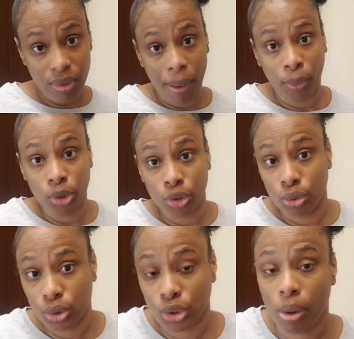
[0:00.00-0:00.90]
I'm going
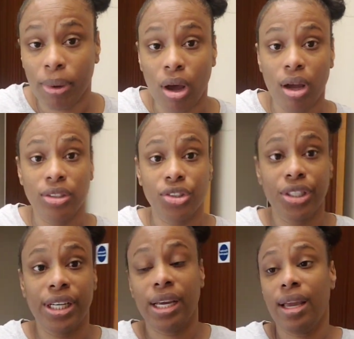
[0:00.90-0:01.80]
to do some laundry,